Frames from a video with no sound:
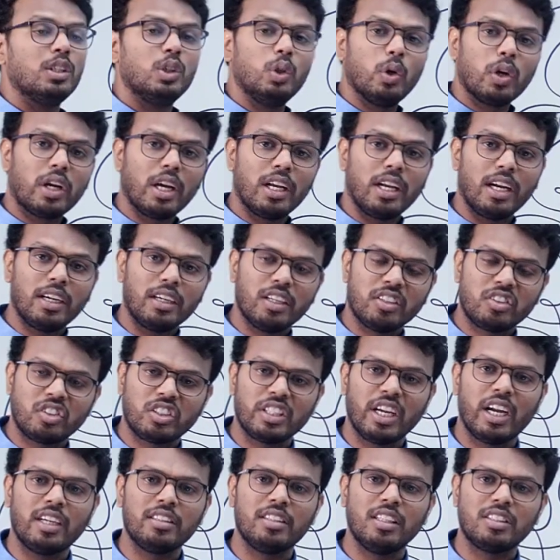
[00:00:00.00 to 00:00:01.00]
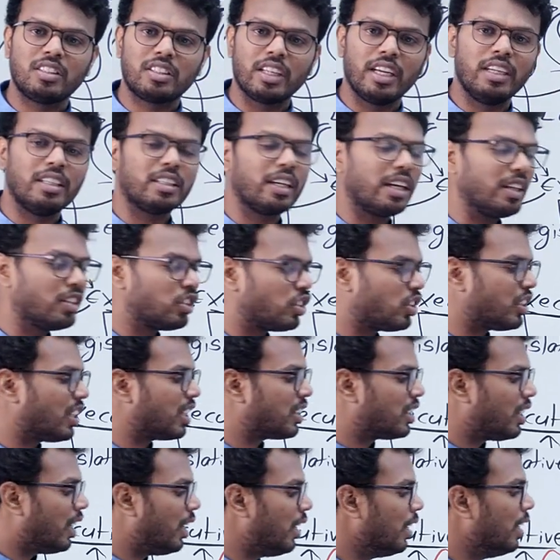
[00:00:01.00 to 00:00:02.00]
You can understand this entire
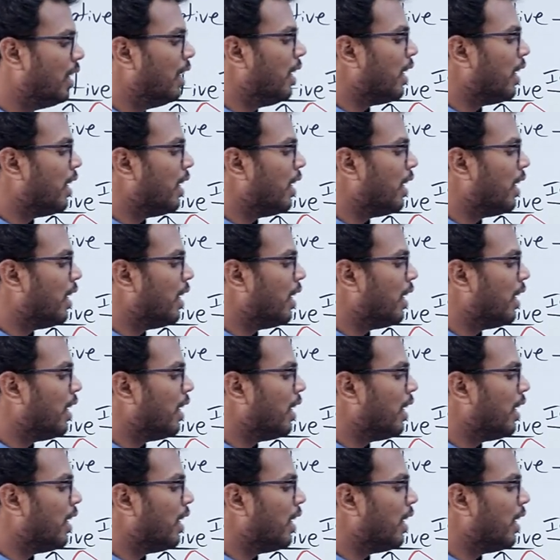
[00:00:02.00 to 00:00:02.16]
structure